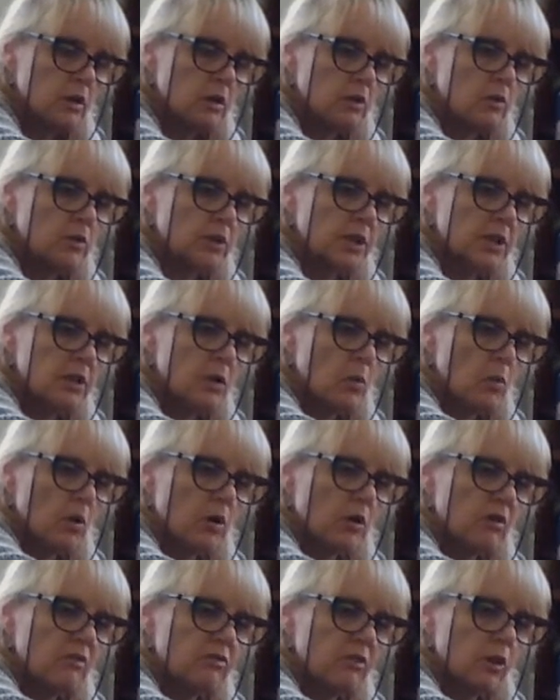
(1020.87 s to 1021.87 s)
Looking at what
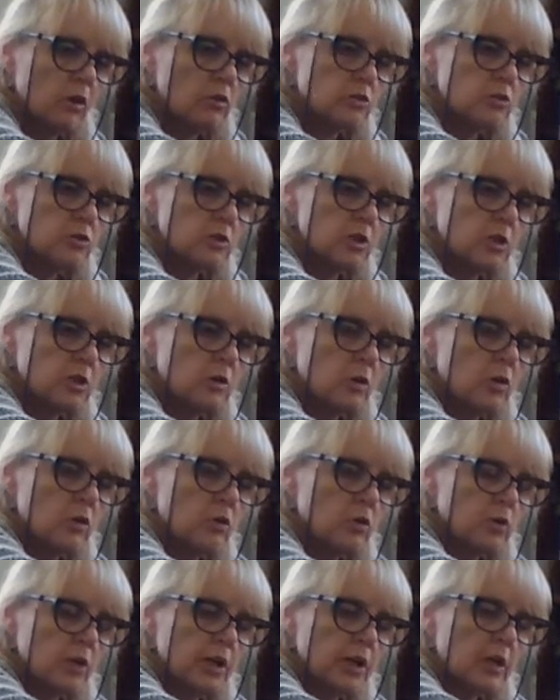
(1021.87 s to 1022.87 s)
I've lost and not
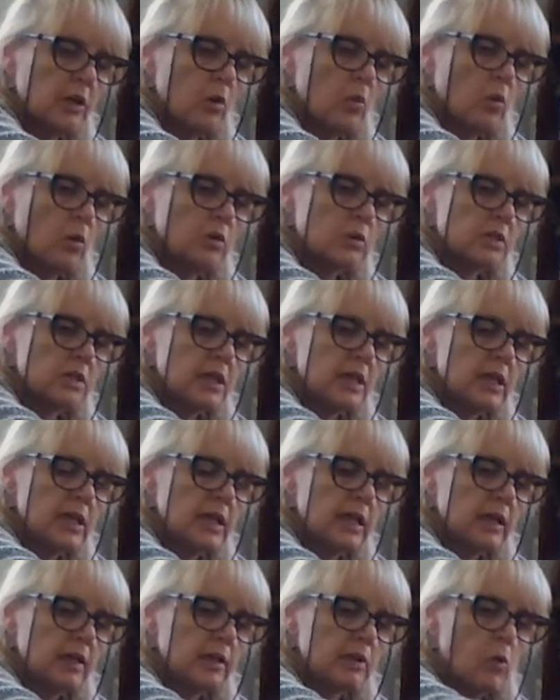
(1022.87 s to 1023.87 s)
looking at what's
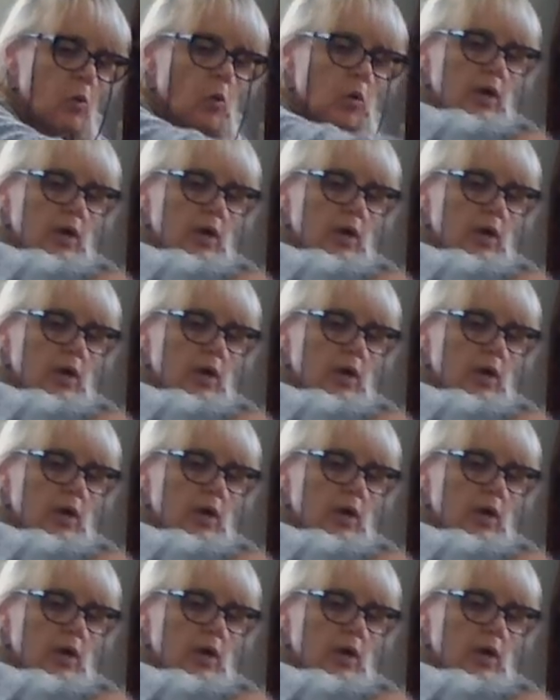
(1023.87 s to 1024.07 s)
yet or